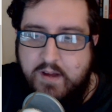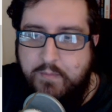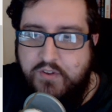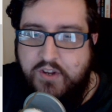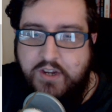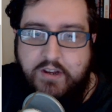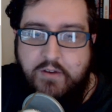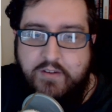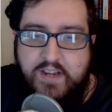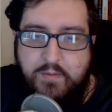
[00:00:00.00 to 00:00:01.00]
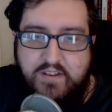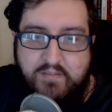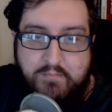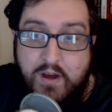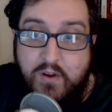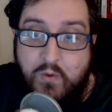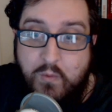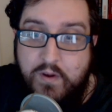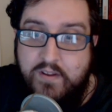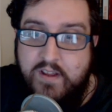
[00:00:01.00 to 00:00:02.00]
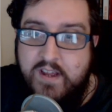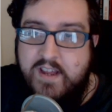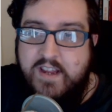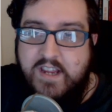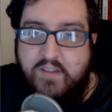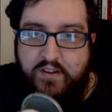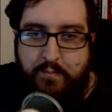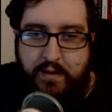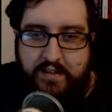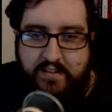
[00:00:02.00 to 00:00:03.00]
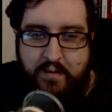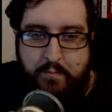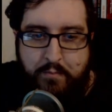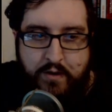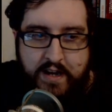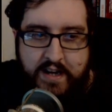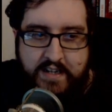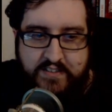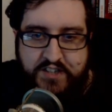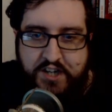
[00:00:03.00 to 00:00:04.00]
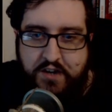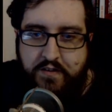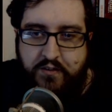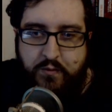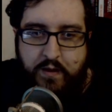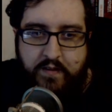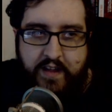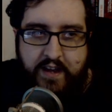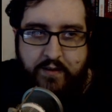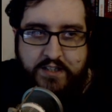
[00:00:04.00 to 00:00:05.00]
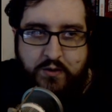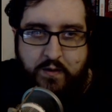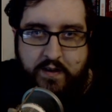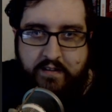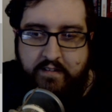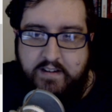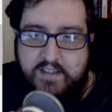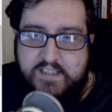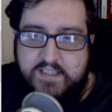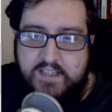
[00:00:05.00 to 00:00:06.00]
So you go deep into Mirkwood. You visit places like Bree, as I've shown as well there, which is quite nice.